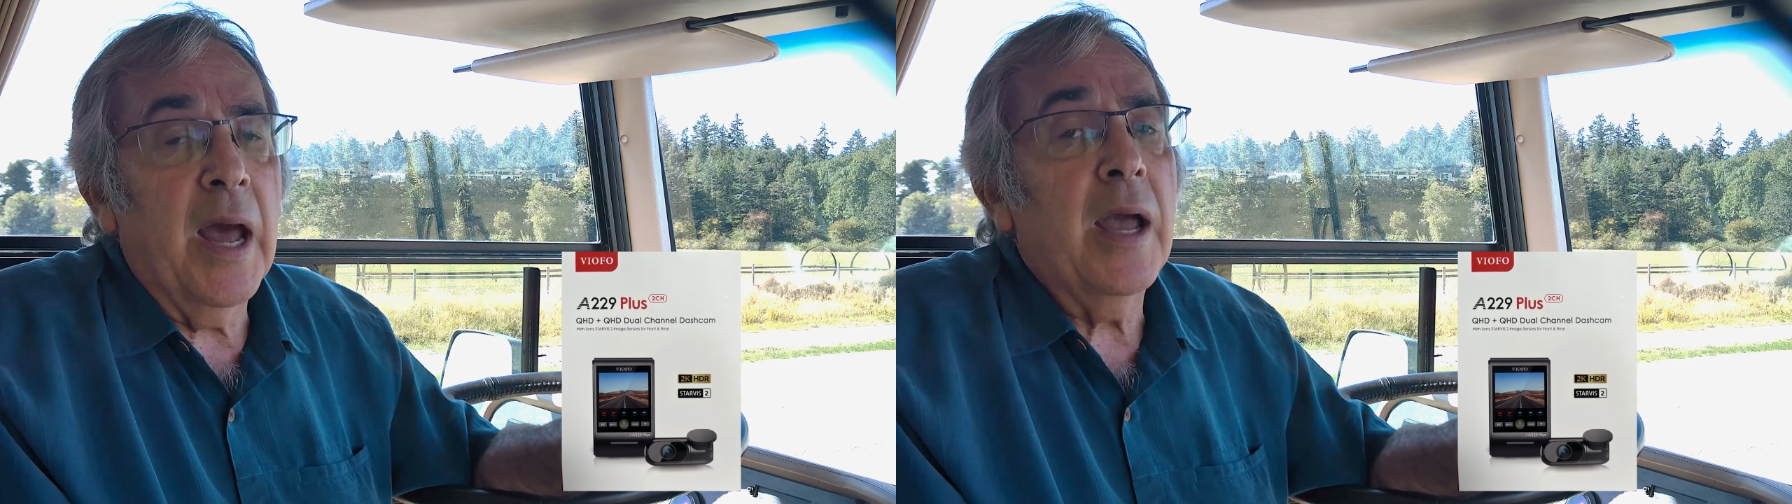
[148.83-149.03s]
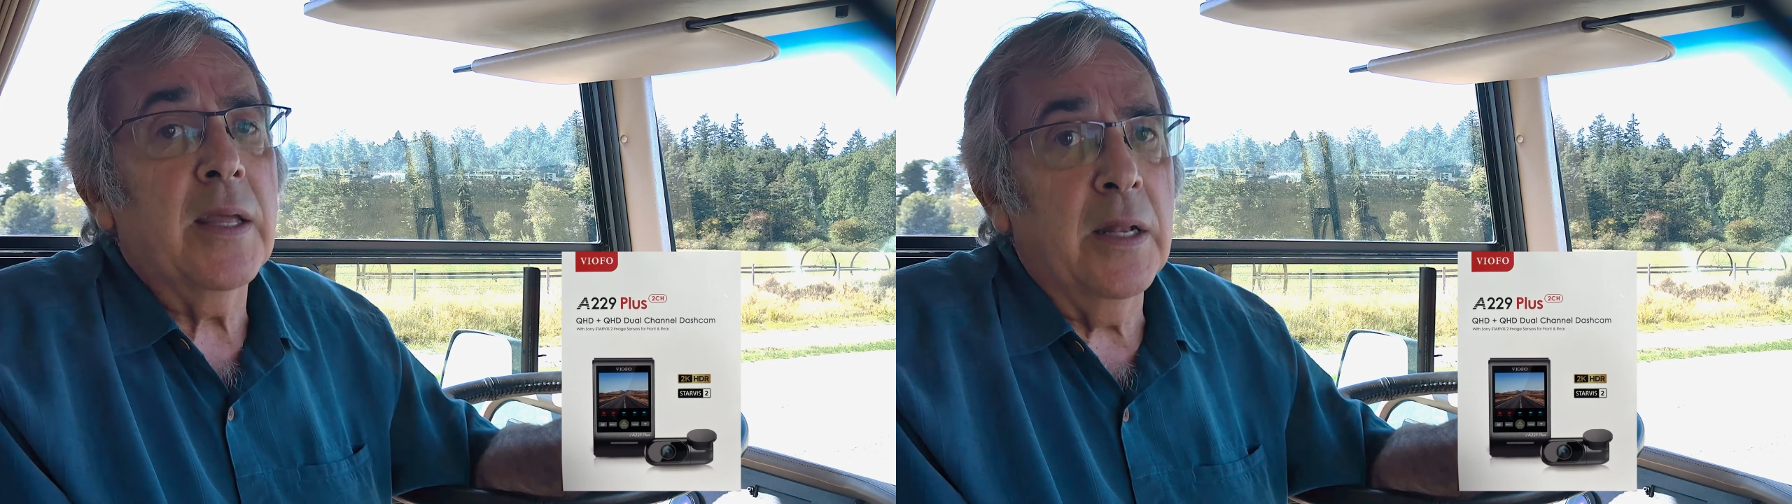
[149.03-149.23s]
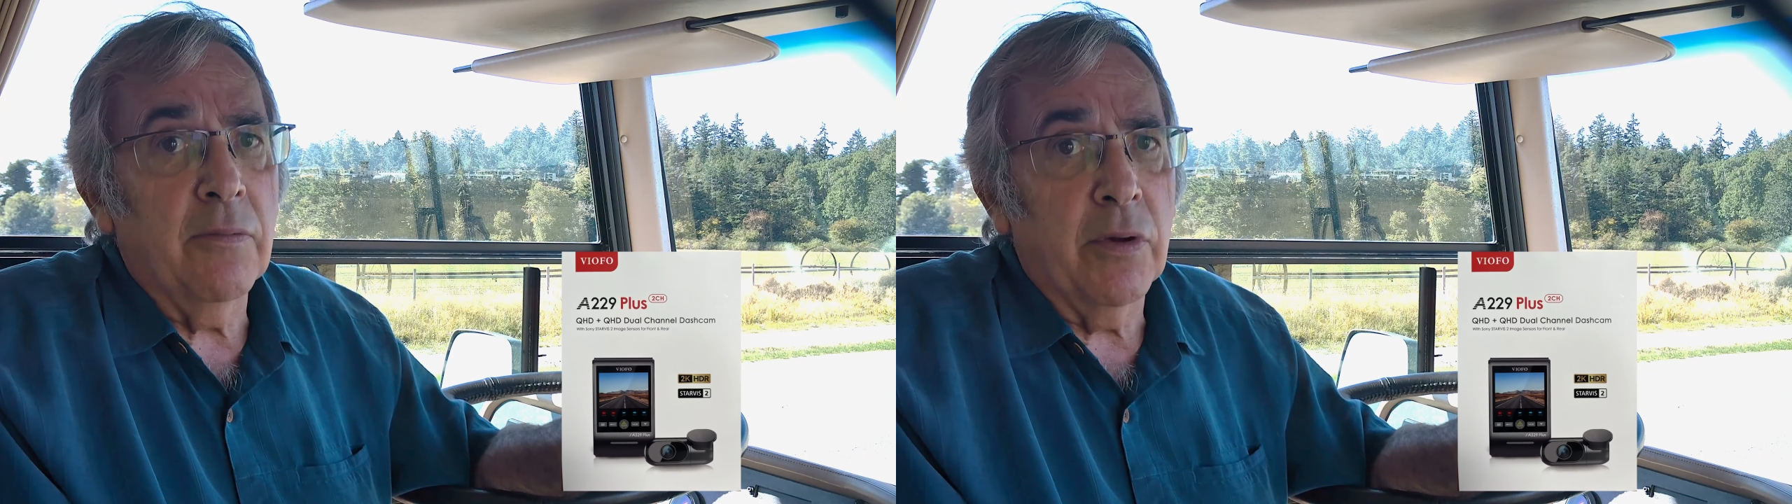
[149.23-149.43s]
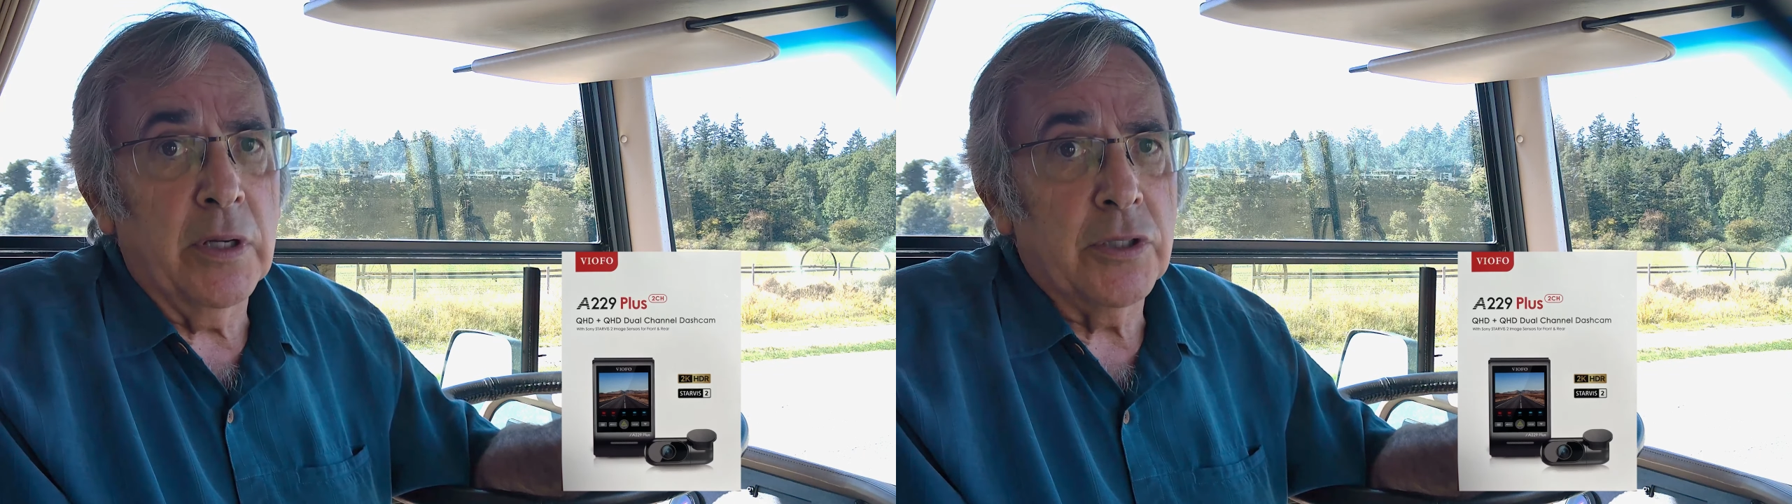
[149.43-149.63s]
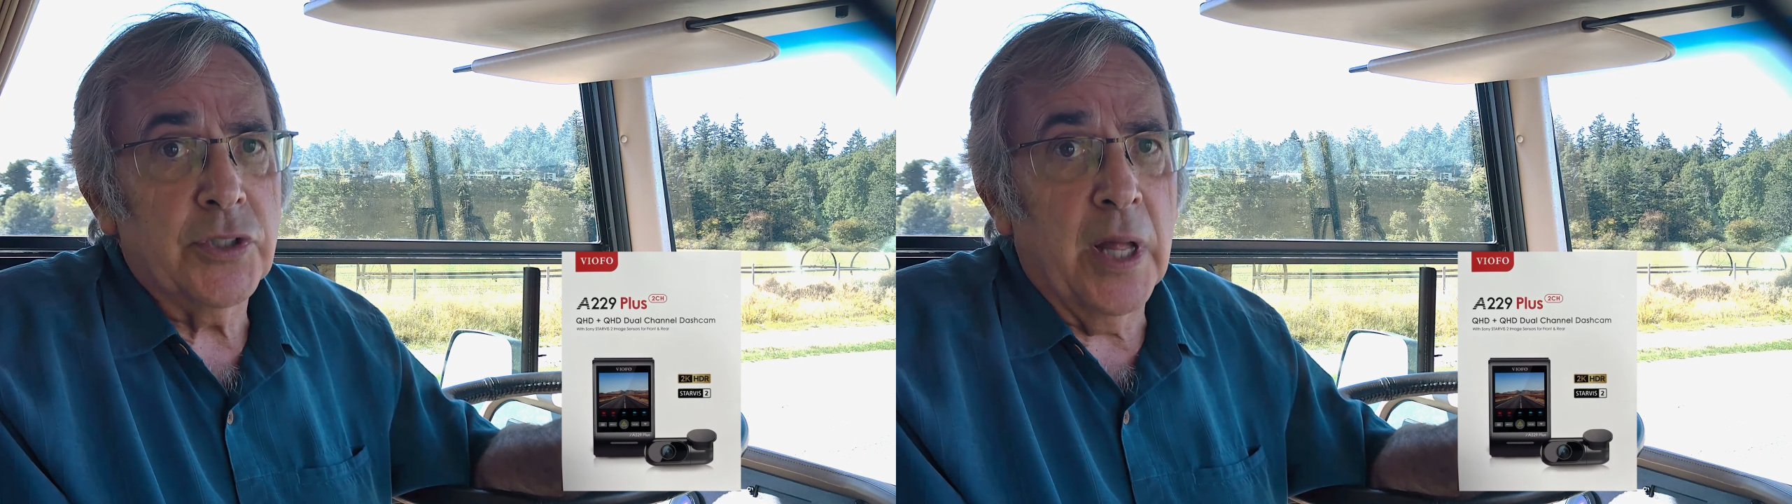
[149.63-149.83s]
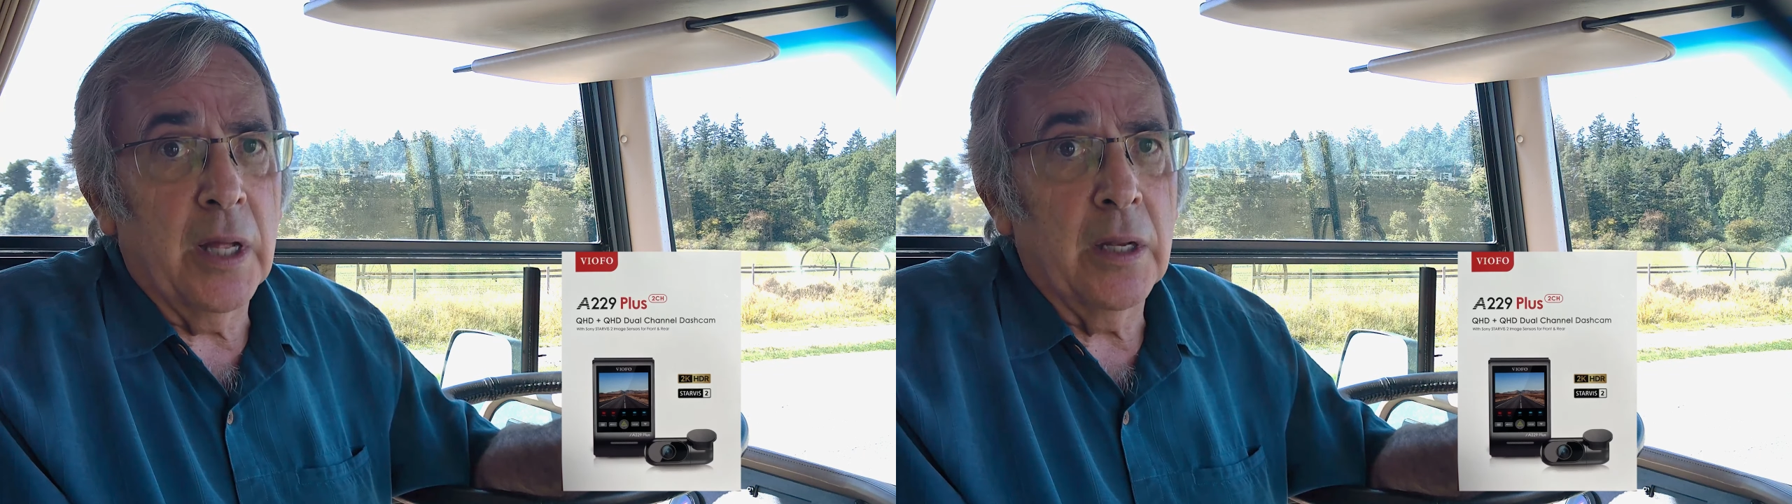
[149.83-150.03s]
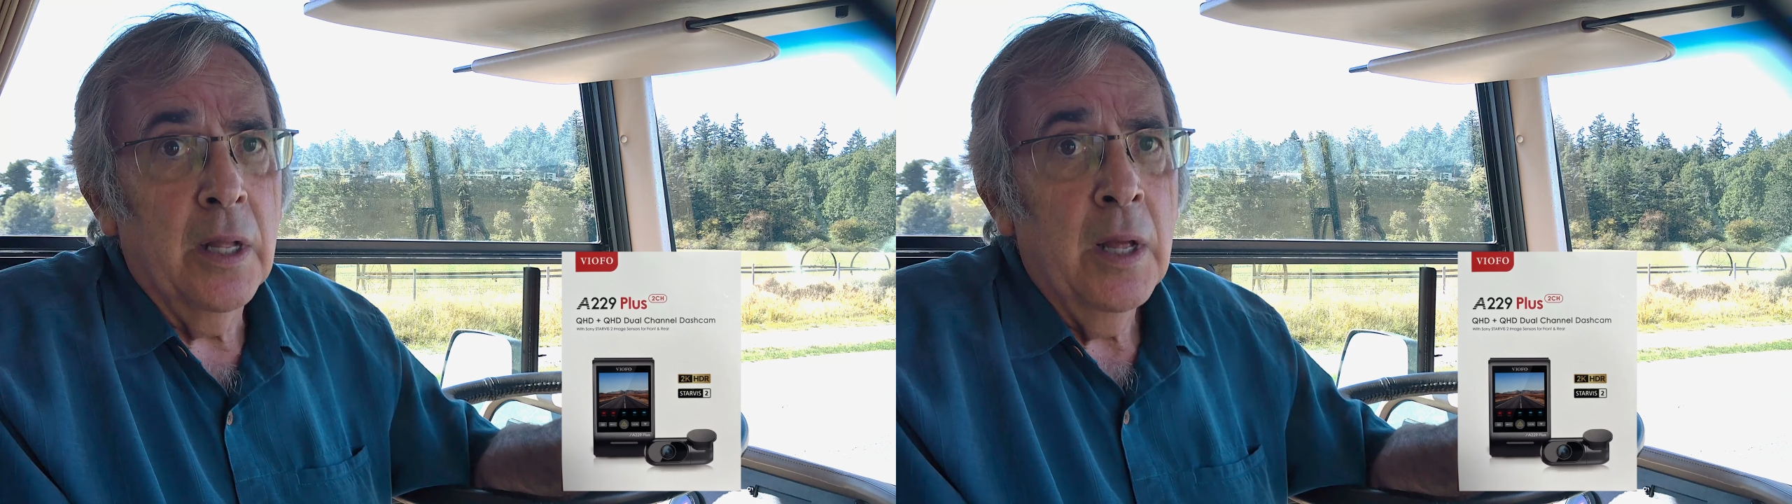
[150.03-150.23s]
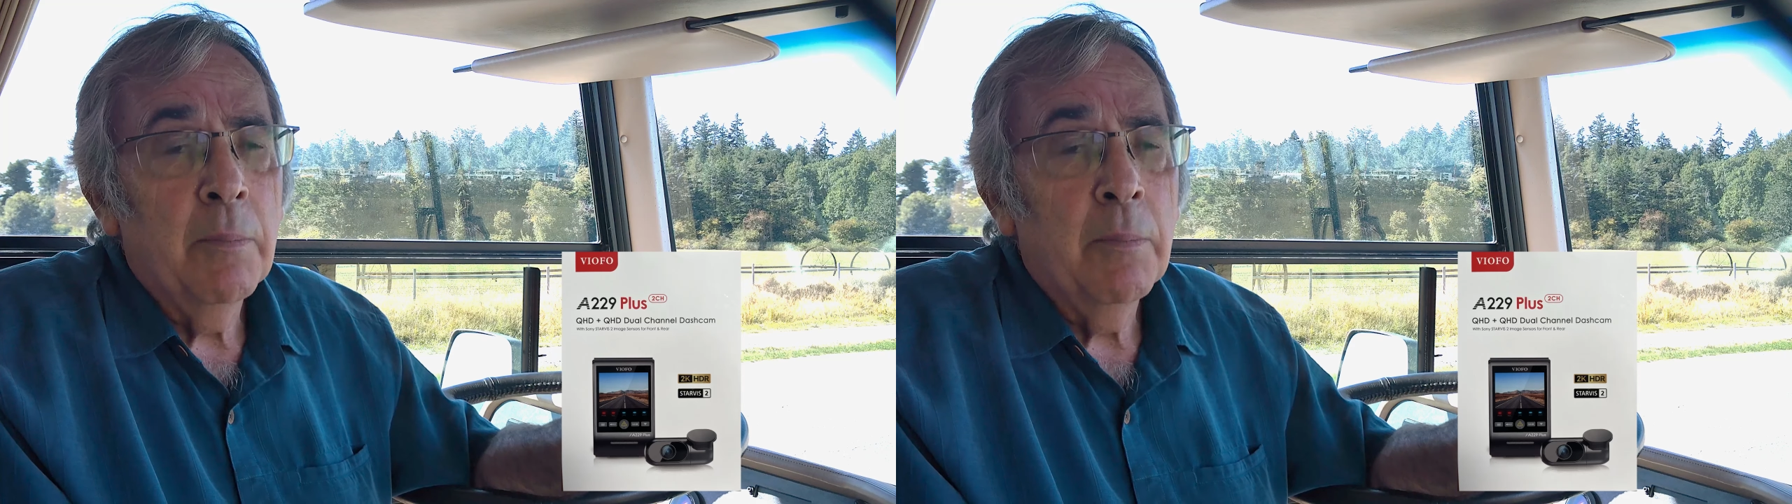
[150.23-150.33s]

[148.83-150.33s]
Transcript: I can ever understand,